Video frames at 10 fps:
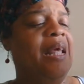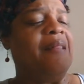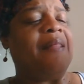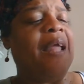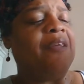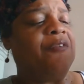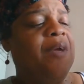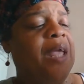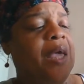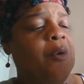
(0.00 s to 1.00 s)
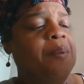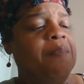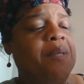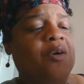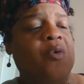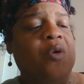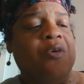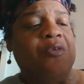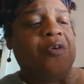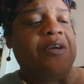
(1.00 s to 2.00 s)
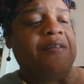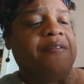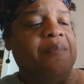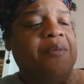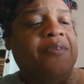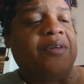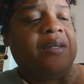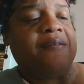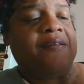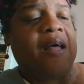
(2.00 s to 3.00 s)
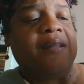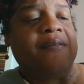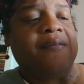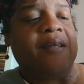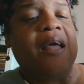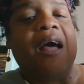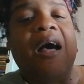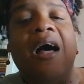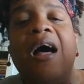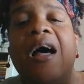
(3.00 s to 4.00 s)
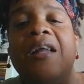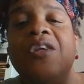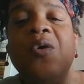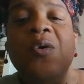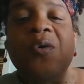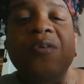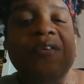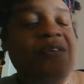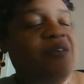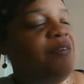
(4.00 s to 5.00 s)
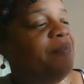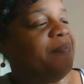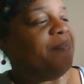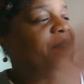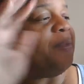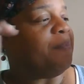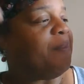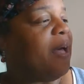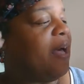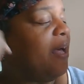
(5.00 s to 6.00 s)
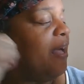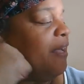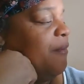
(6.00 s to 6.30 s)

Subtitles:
Thanks for helping me, Corduroy, said Mr. Gonzalez. Adios. Goodbye.